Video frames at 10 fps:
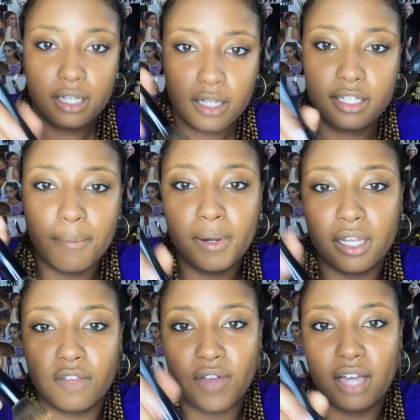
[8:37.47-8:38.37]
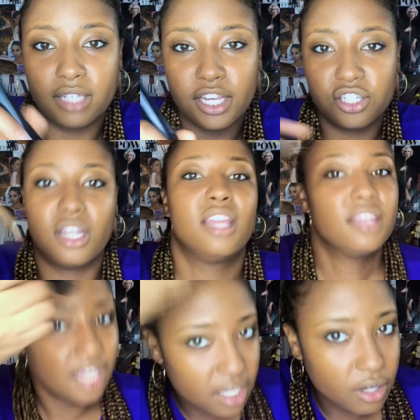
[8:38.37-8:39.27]
dip it in the foundation and
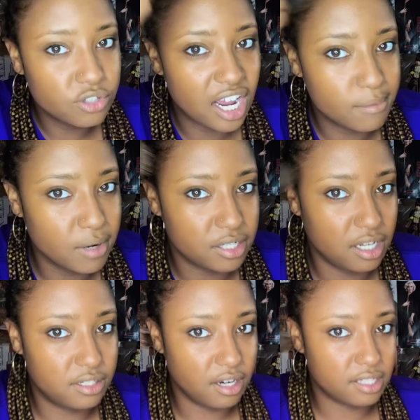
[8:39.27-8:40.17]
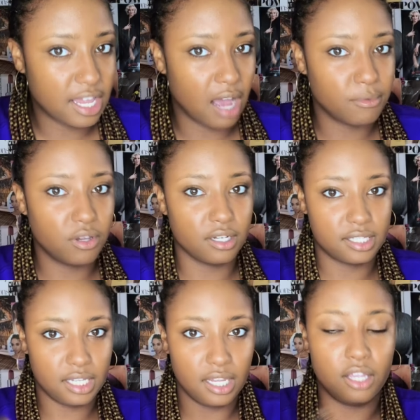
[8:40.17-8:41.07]
then you'll try to brush it into your scalp. You're going to
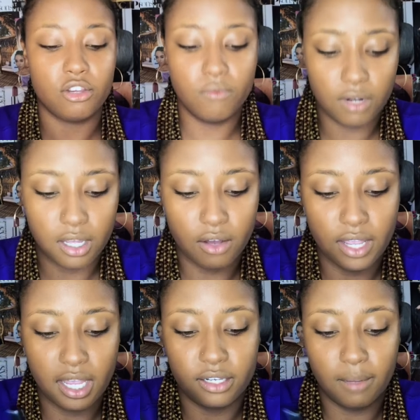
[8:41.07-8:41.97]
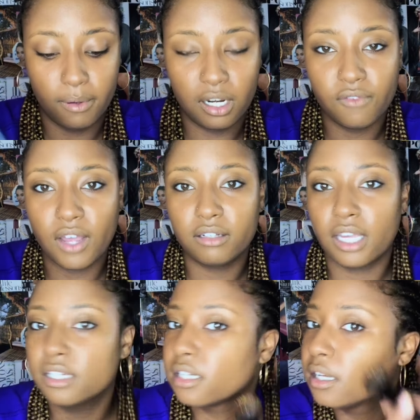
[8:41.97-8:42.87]
see it. You want to go ahead, dip it in the
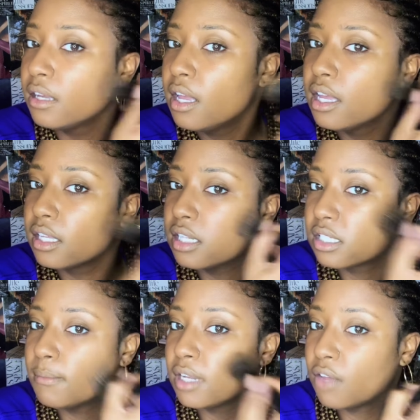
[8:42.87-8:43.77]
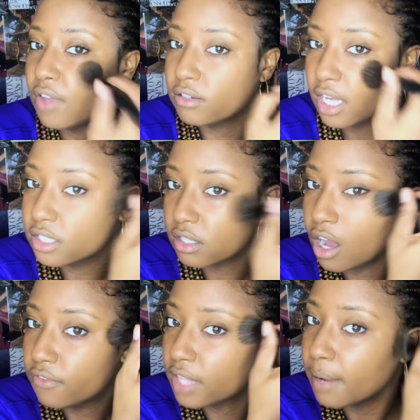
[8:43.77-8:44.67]
foundation, get some of that foundation
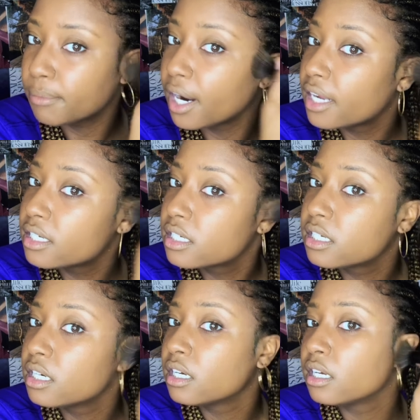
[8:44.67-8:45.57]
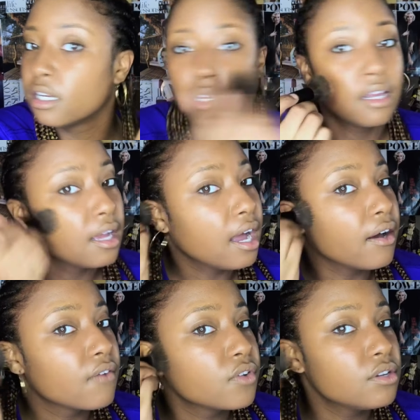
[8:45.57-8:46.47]
off that brush,
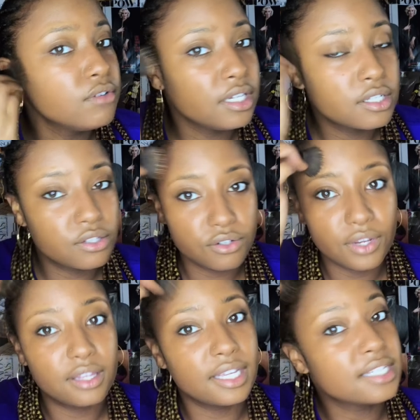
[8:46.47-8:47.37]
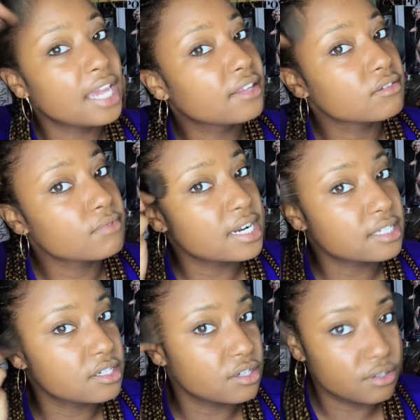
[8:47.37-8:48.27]
however you need to, and then take the
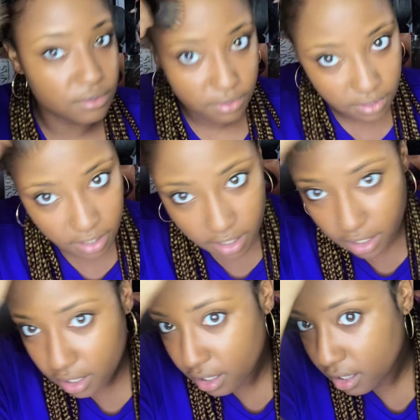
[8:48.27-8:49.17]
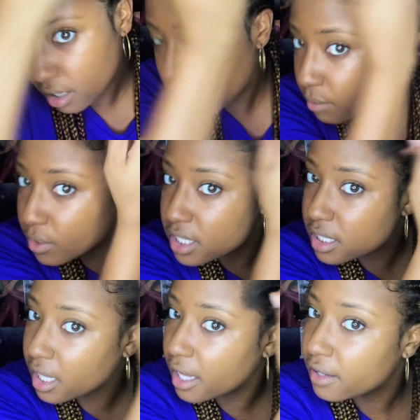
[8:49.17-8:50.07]
residue, what's
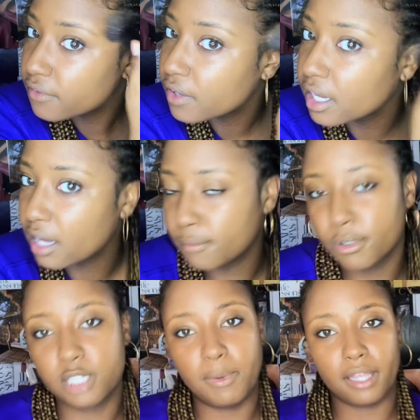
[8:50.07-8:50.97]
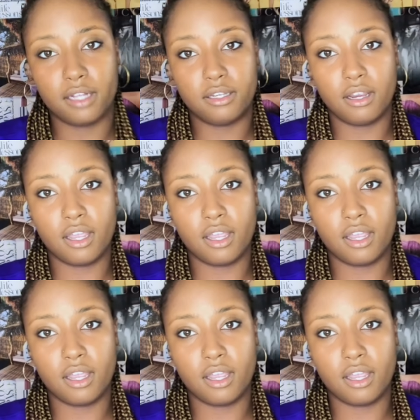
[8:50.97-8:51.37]
left, and kind of brush back into your